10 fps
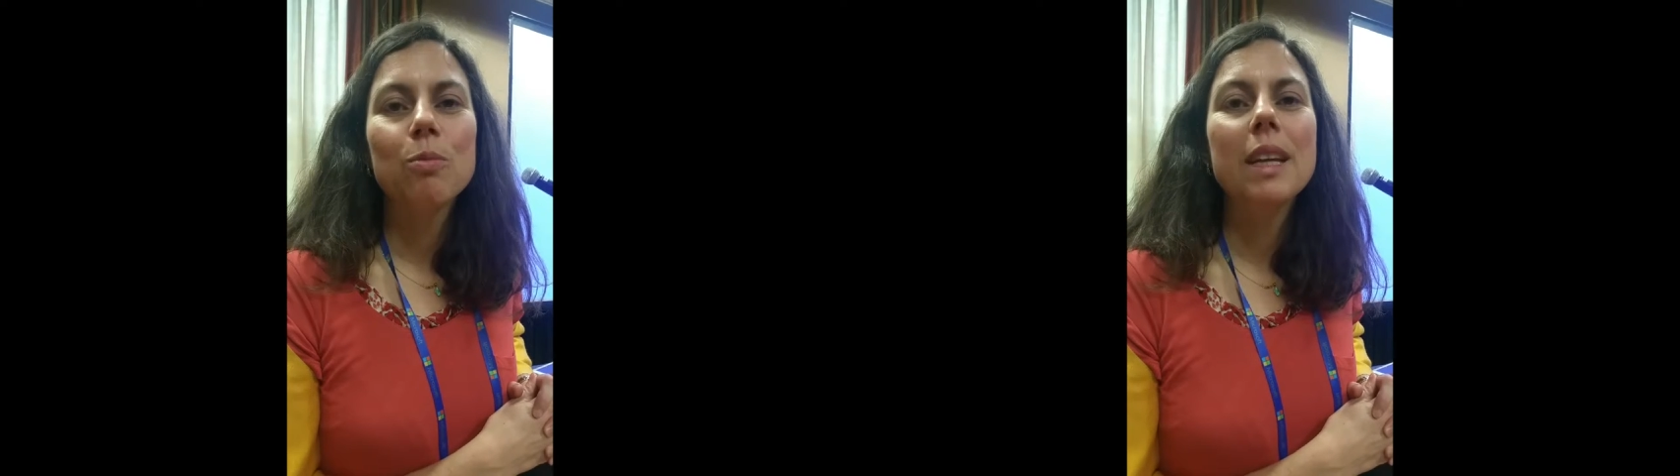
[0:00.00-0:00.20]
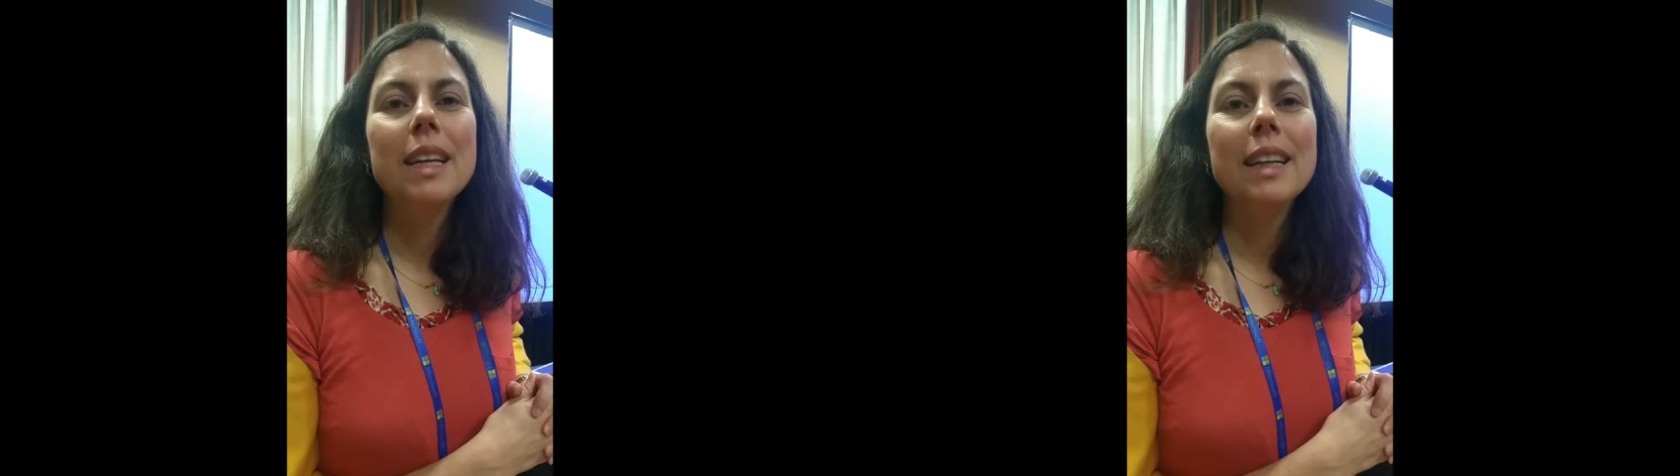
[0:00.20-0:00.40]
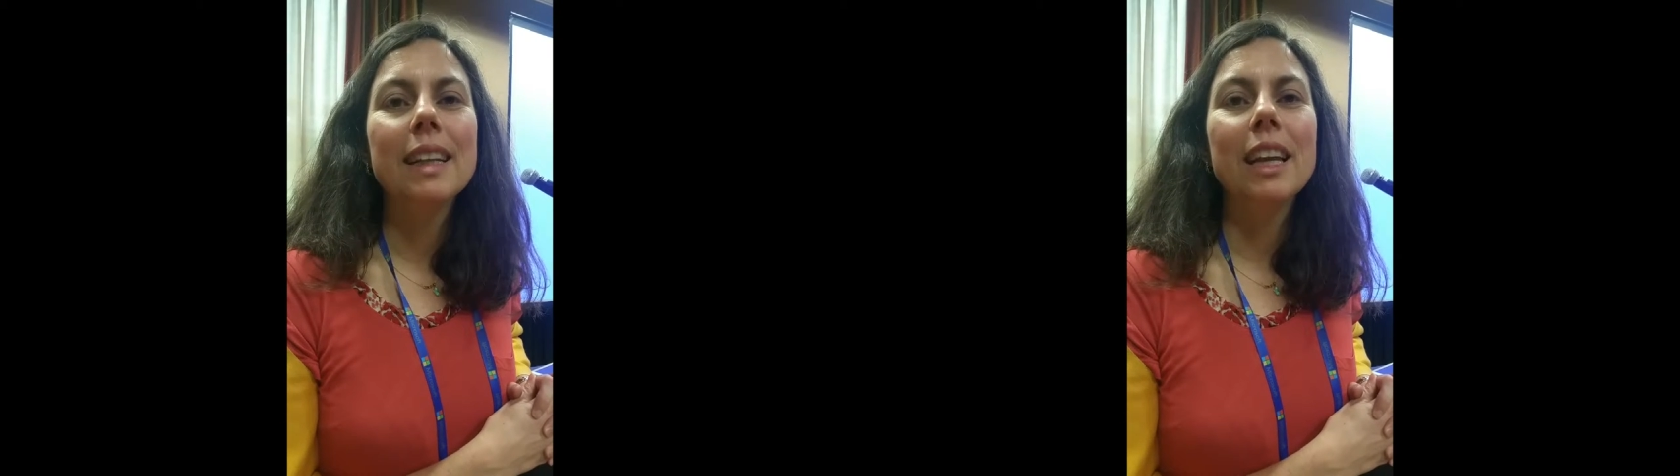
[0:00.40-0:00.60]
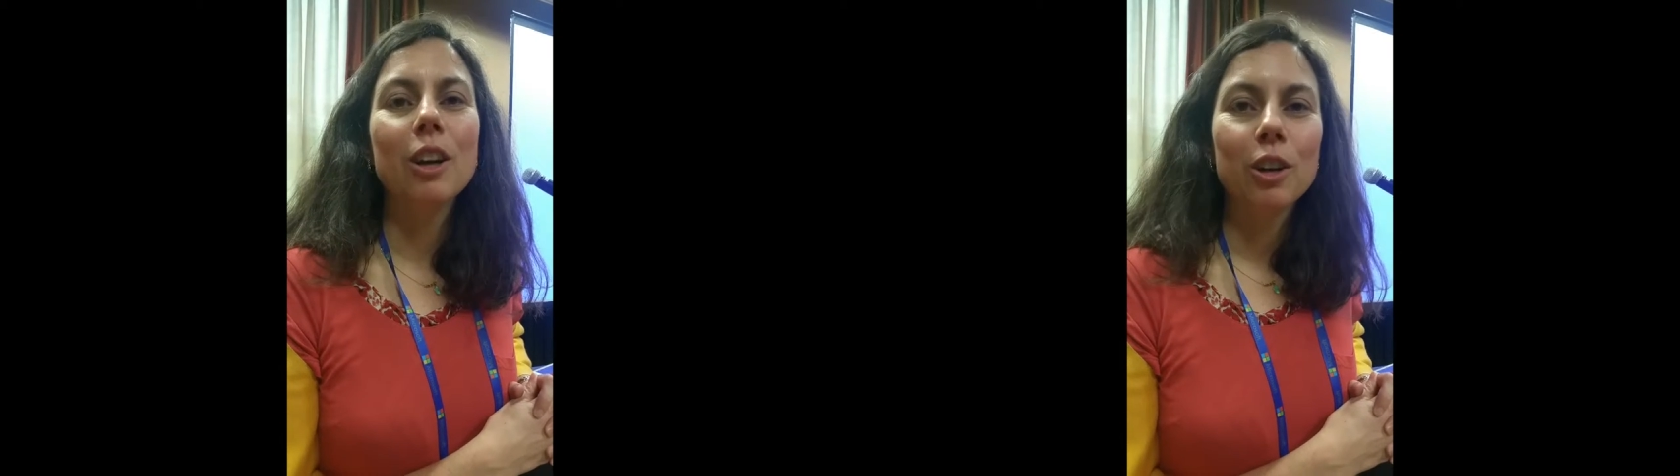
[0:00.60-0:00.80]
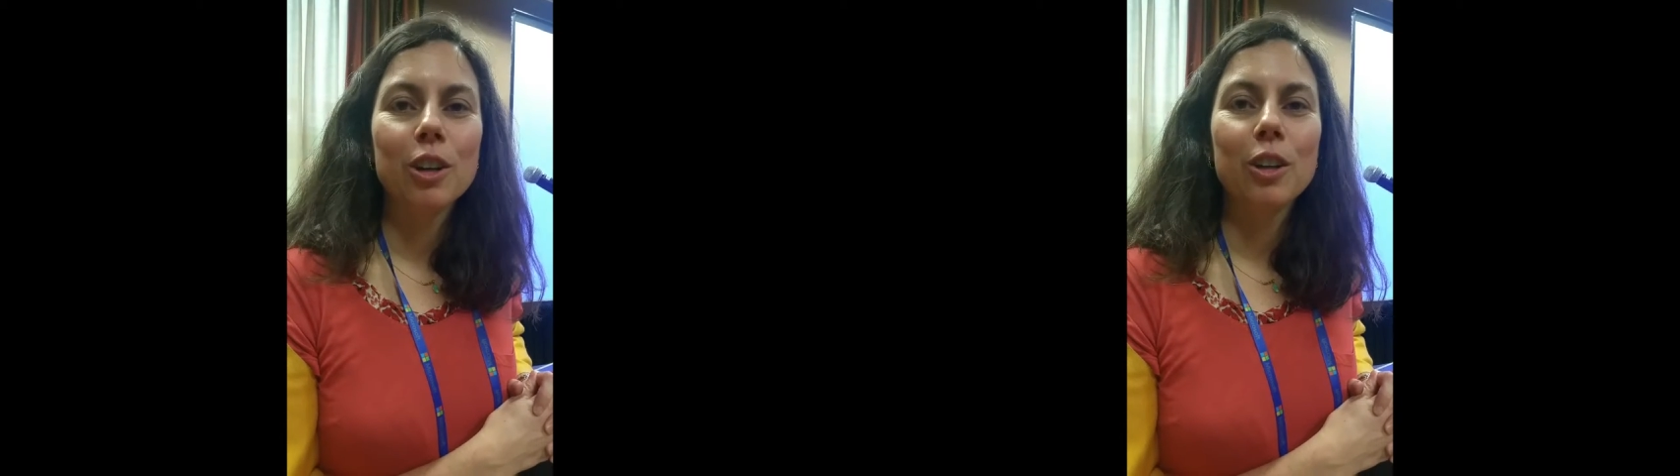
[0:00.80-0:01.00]
really
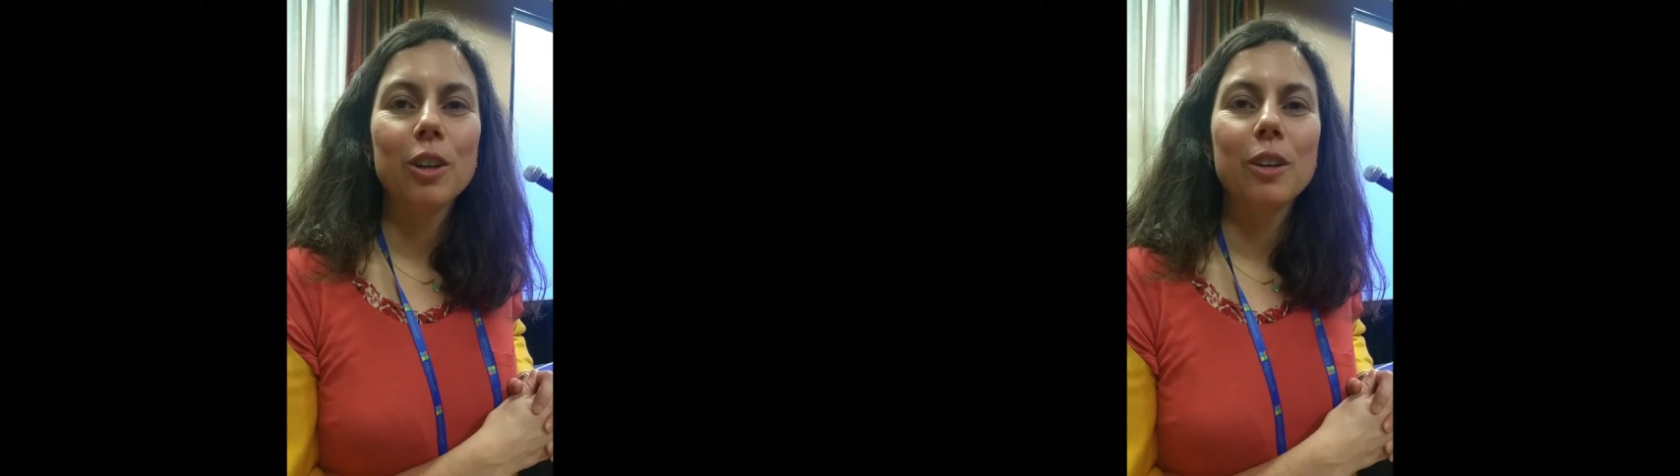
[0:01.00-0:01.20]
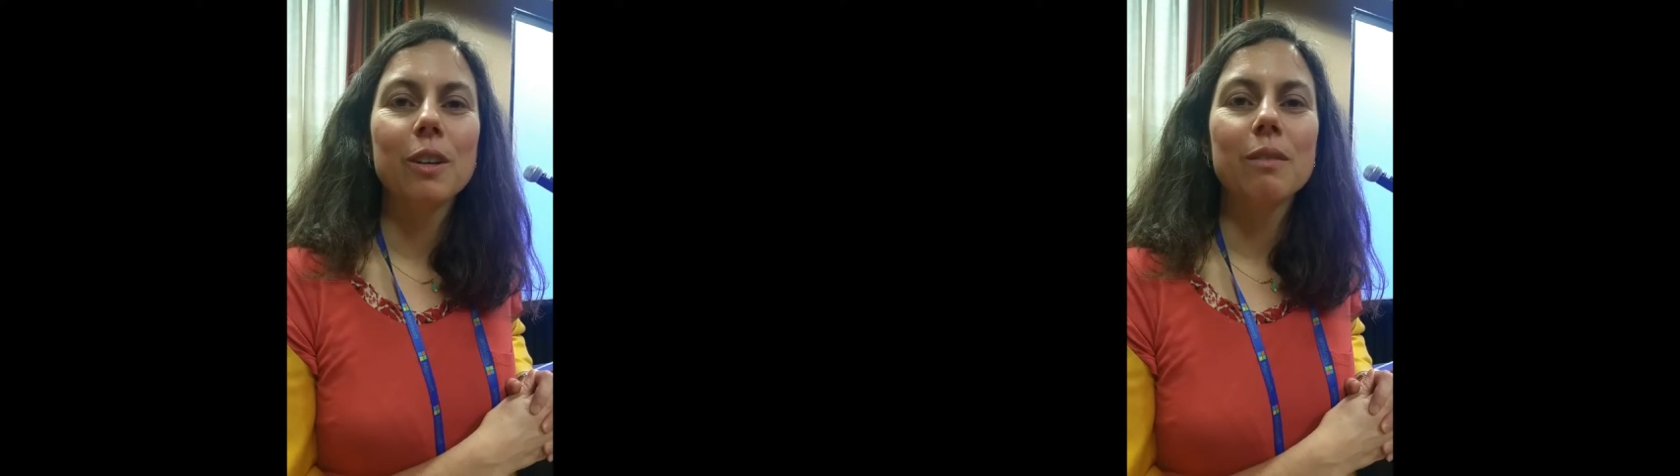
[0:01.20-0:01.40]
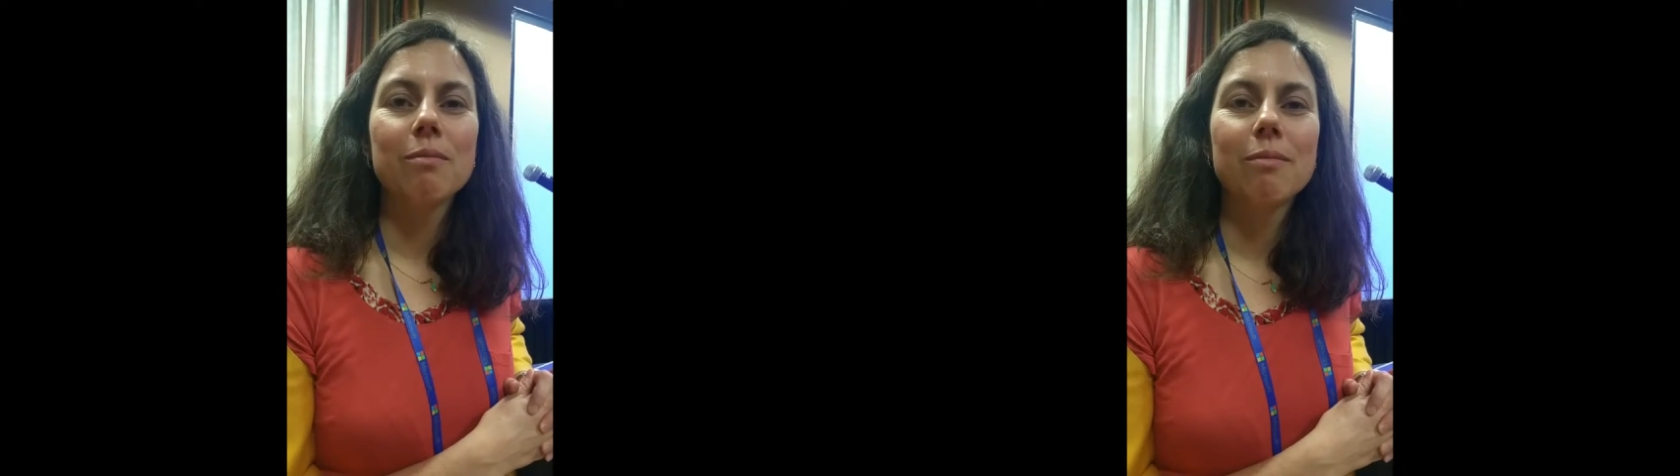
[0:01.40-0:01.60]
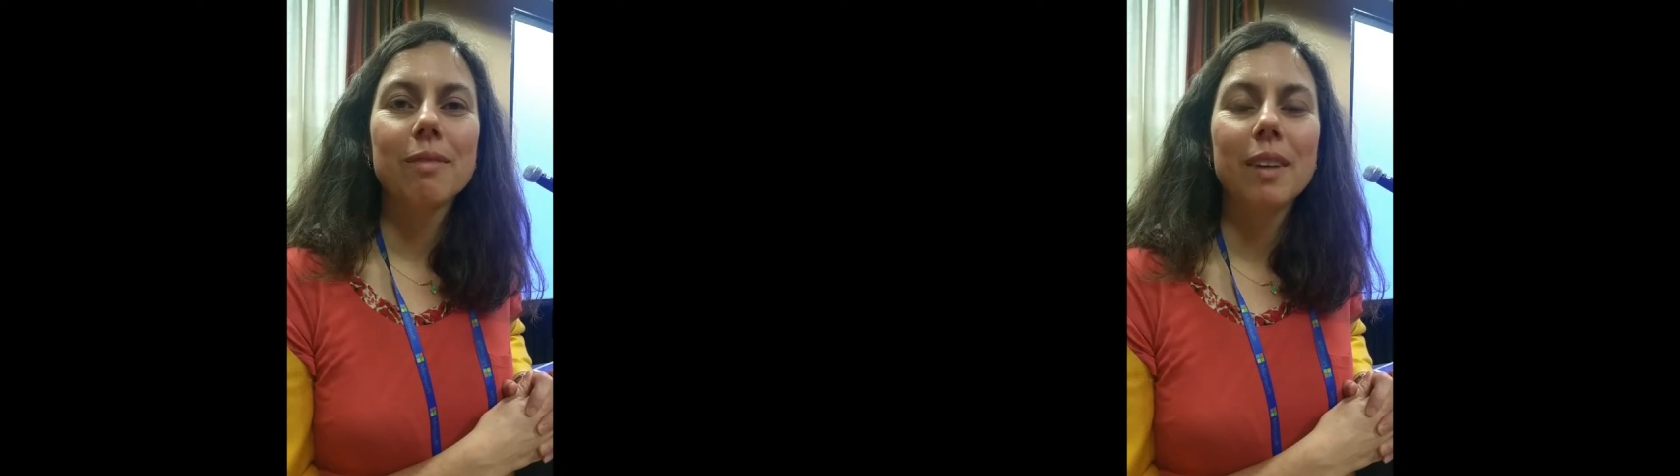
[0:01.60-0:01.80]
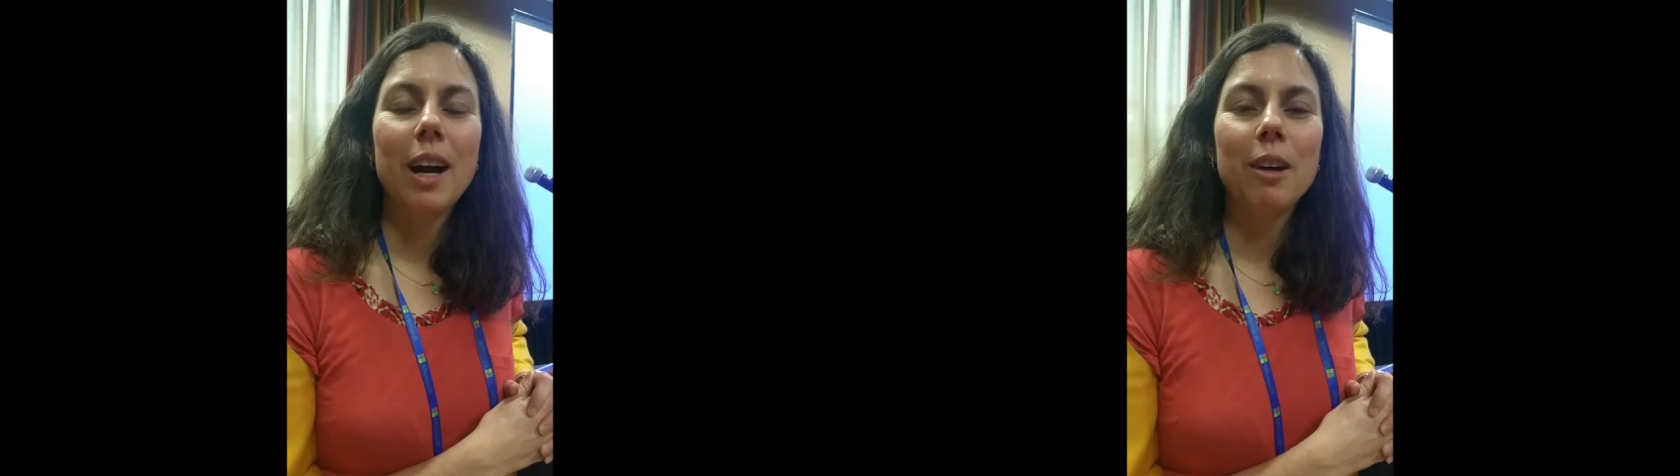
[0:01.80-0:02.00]
hurt your
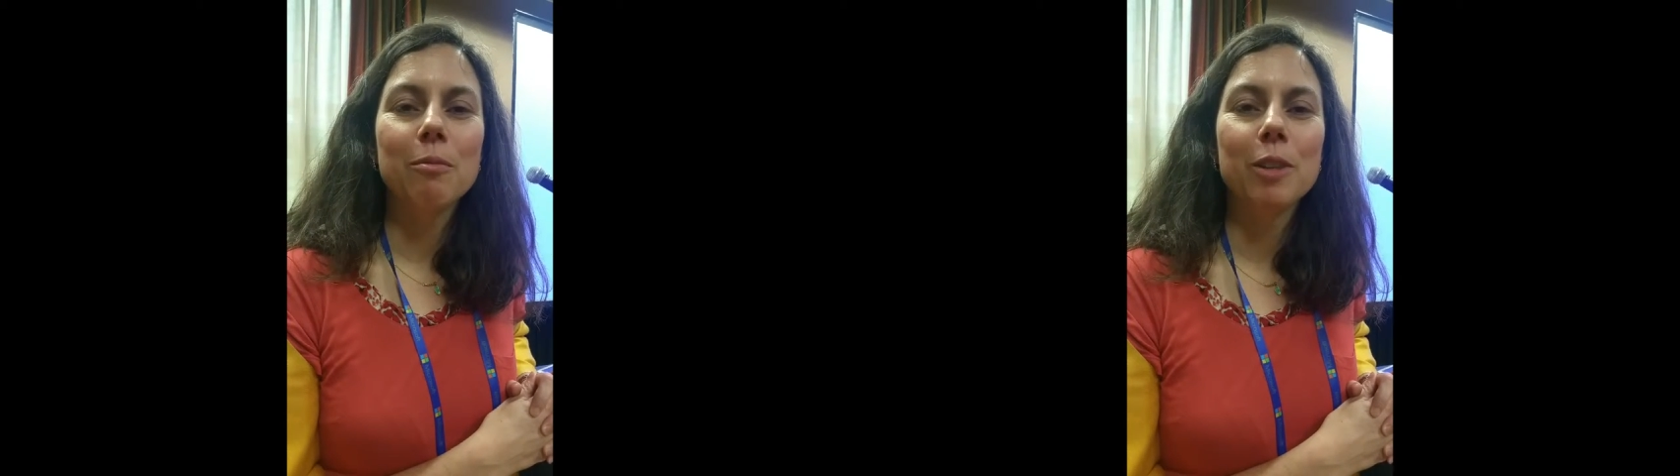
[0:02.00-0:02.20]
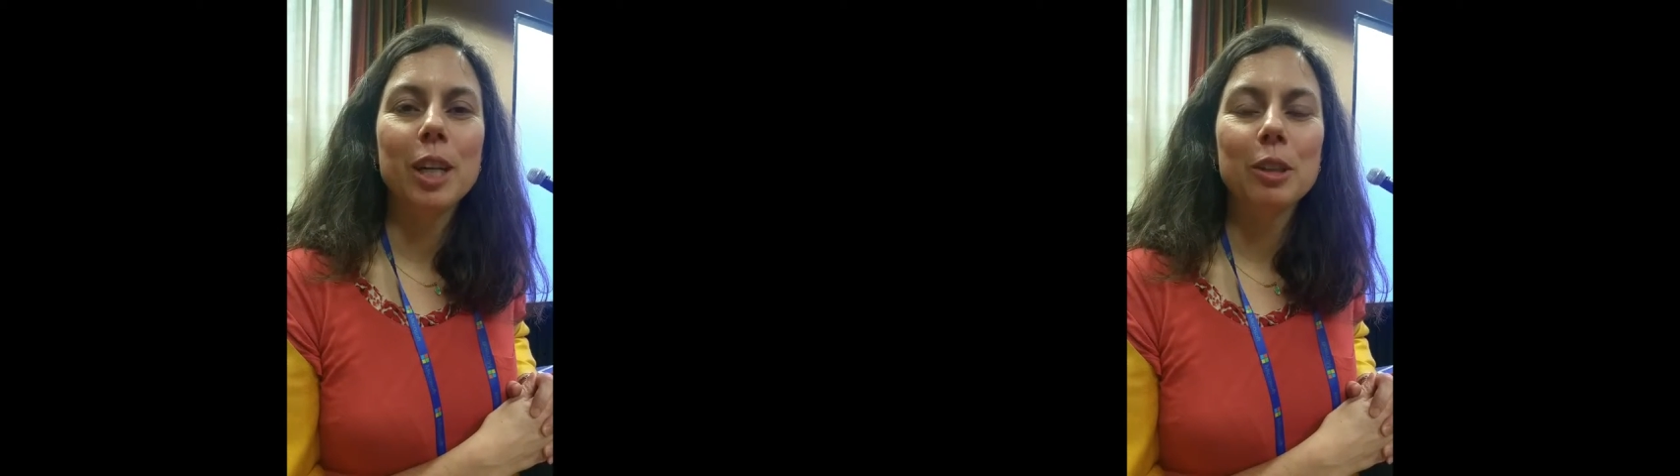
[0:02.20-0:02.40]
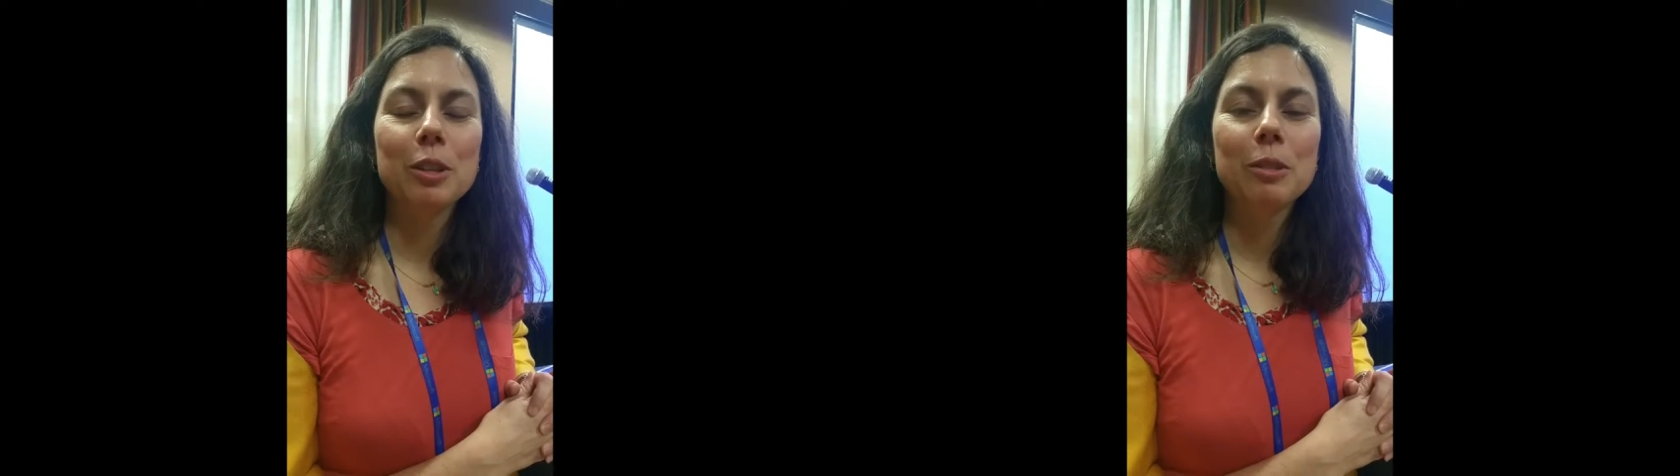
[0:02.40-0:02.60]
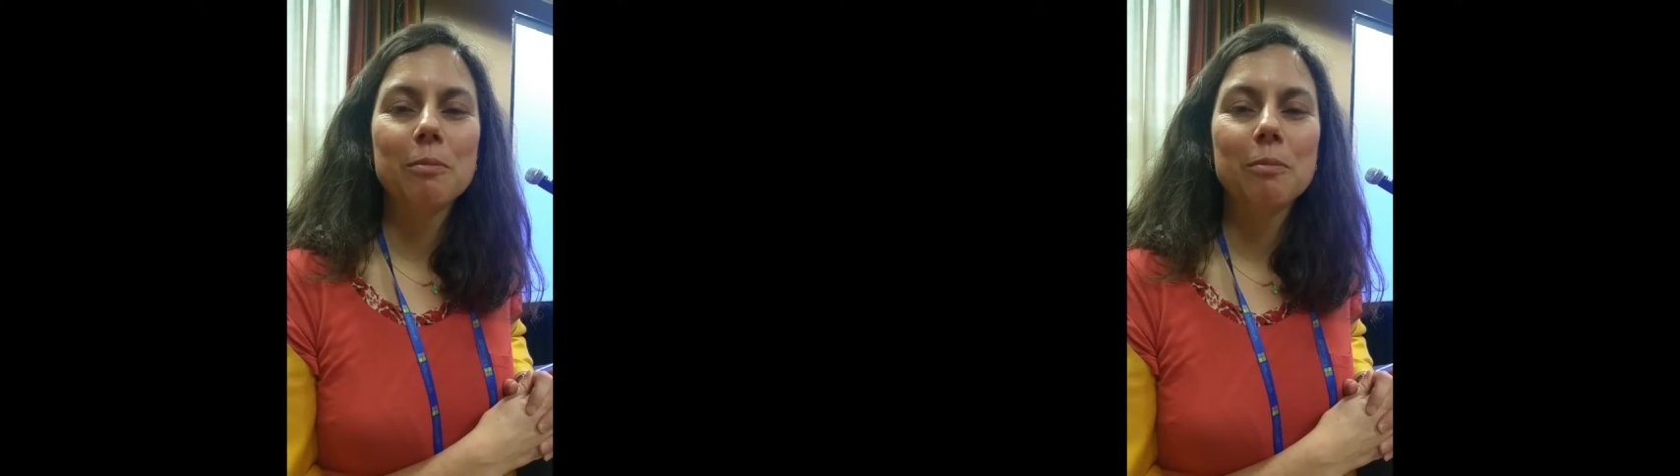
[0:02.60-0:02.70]
um, readers.